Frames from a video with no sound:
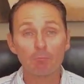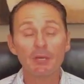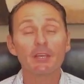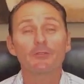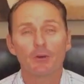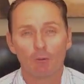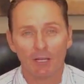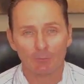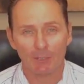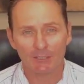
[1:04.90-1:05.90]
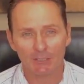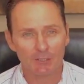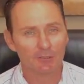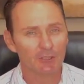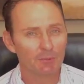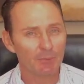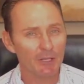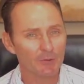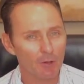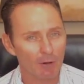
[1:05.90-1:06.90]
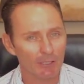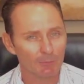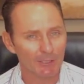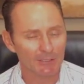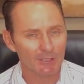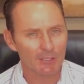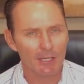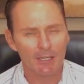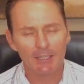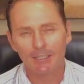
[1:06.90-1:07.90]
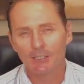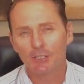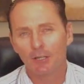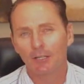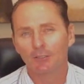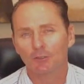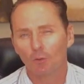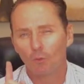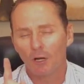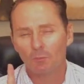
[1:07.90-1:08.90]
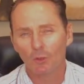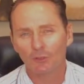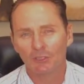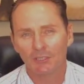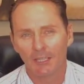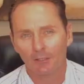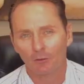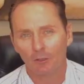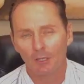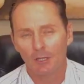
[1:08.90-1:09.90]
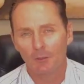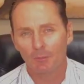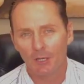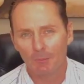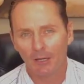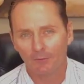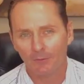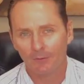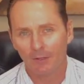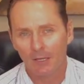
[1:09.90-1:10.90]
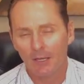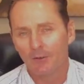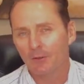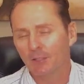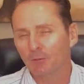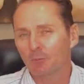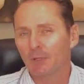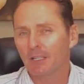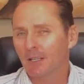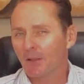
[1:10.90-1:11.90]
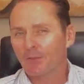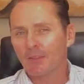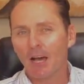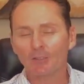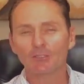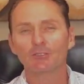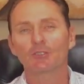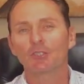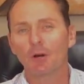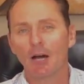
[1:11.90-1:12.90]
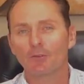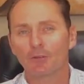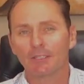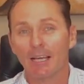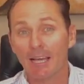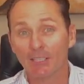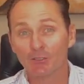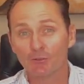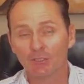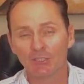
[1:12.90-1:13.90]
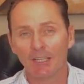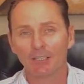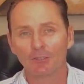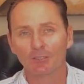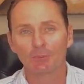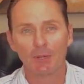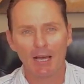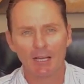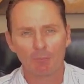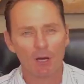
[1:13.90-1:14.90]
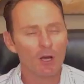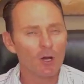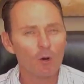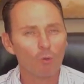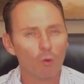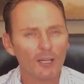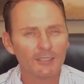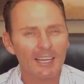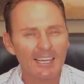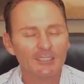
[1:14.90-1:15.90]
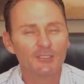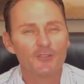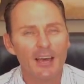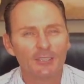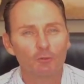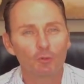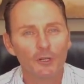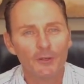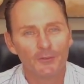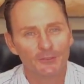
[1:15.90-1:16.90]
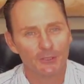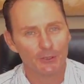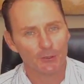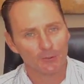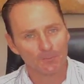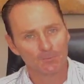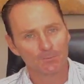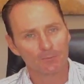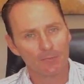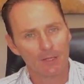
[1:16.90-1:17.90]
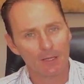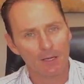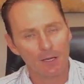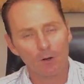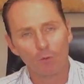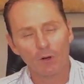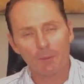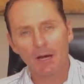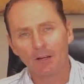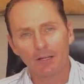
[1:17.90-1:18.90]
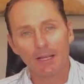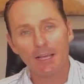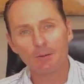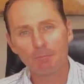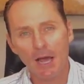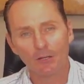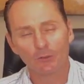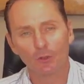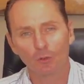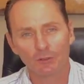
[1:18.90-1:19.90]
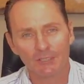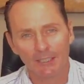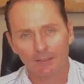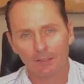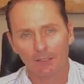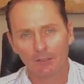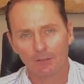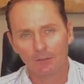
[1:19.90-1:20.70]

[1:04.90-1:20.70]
be the right message, and speak the right message, and each close one more sale per month, that would mean 1,200 extra sales per annum. What is that worth to you? What about an inbound call center?